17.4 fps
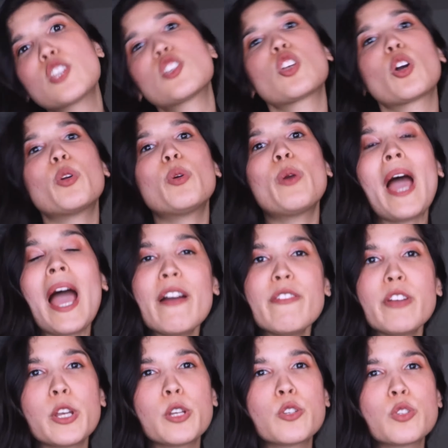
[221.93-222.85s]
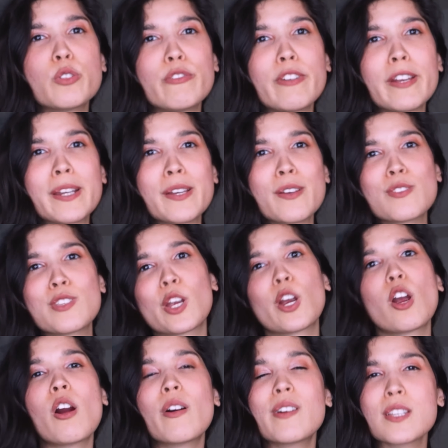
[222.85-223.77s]
So you have your YouTube videos,
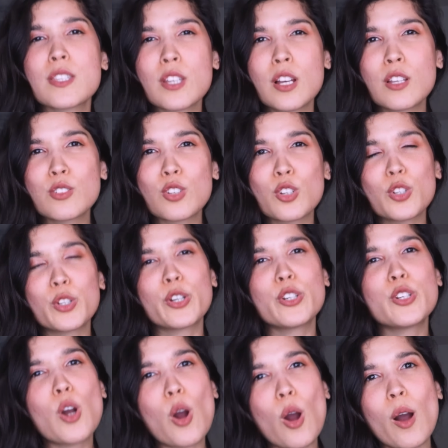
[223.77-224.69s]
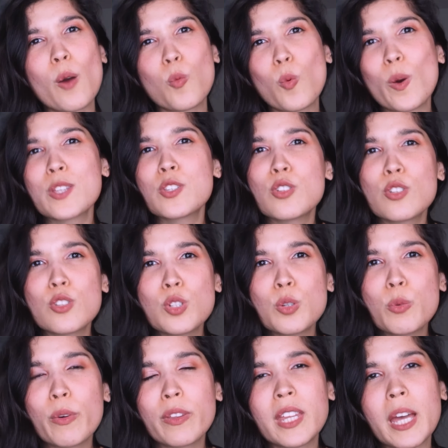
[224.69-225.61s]
they're horizontal, you don't know what to
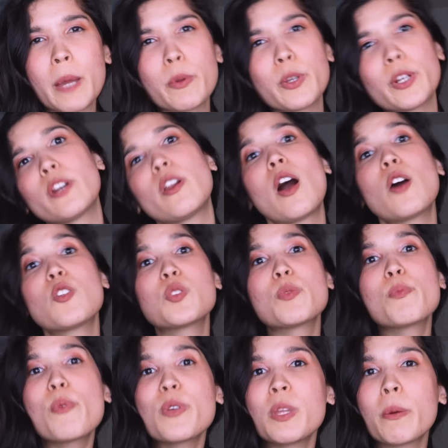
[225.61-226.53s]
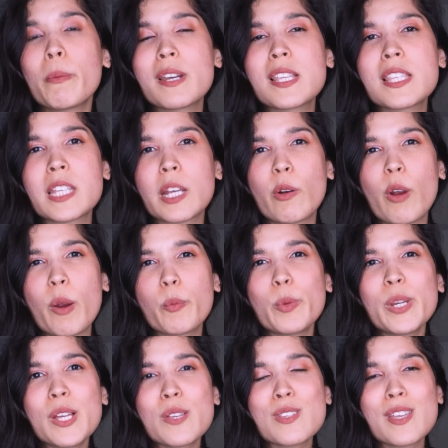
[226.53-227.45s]
do with them, you don't know how to put them on
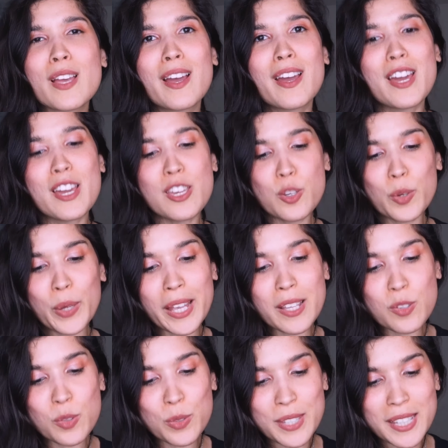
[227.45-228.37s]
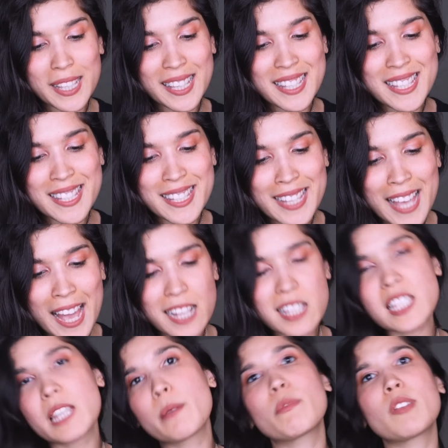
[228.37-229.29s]
Instagram Reels. You can do the
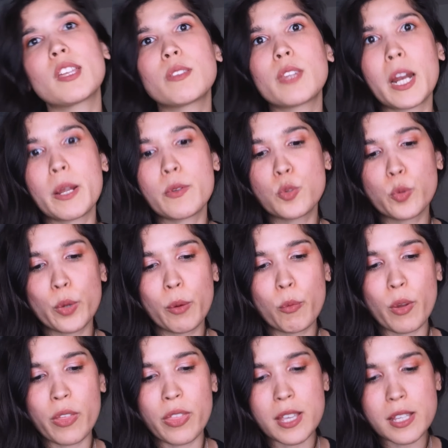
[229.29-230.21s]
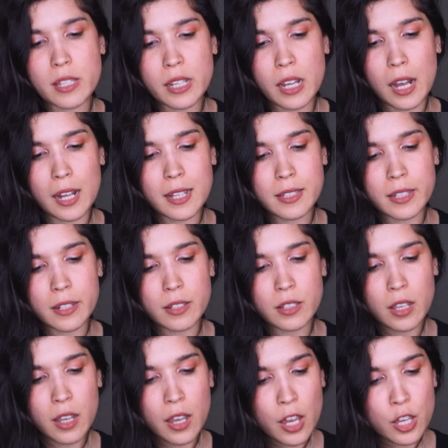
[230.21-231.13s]
exact same thing that I'm doing with this
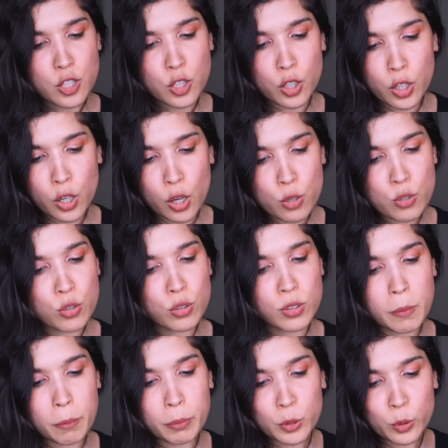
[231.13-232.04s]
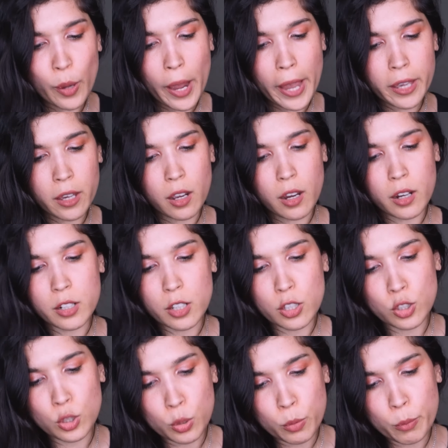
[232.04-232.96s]
content. You go to the blue
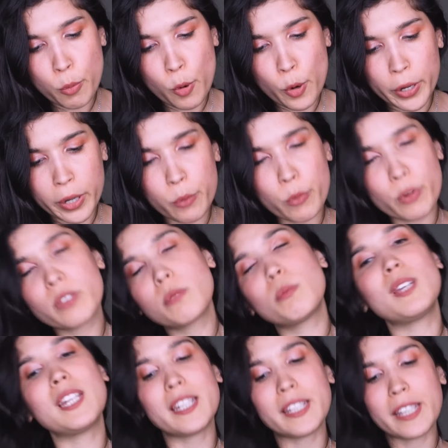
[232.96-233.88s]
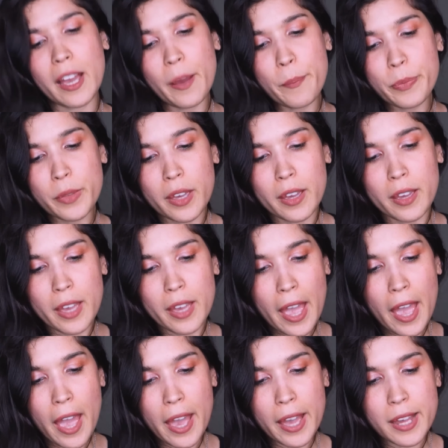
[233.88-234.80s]
icon, you import it with media,
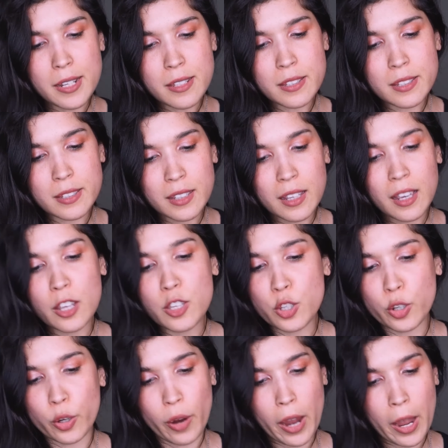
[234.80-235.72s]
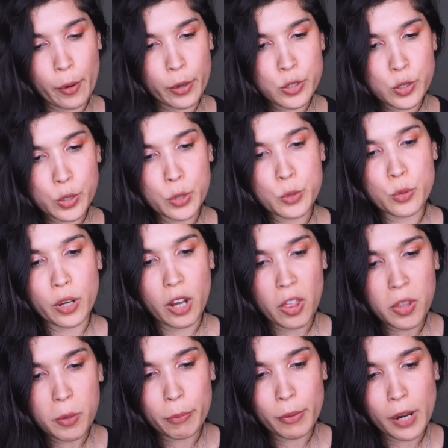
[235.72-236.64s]
and you I going to go to
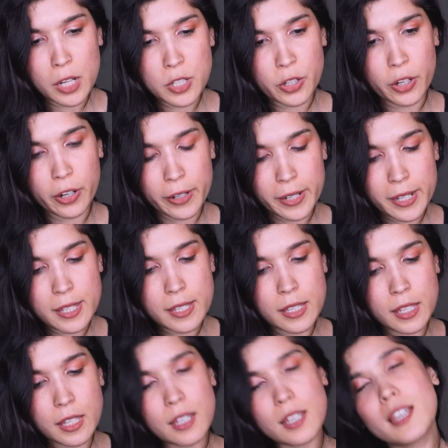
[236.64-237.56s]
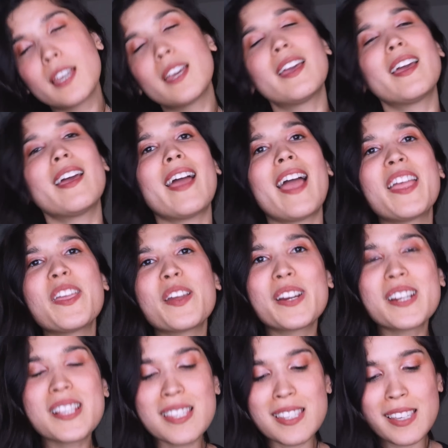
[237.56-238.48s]
another project you're gonna see and
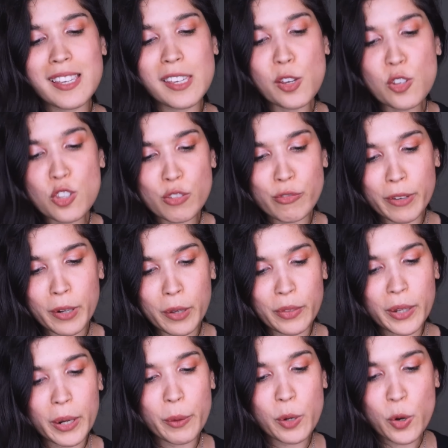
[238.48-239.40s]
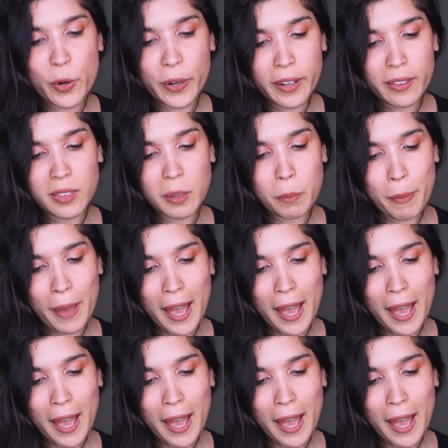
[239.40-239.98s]
you're gonna see a YouTube video that I recorded in the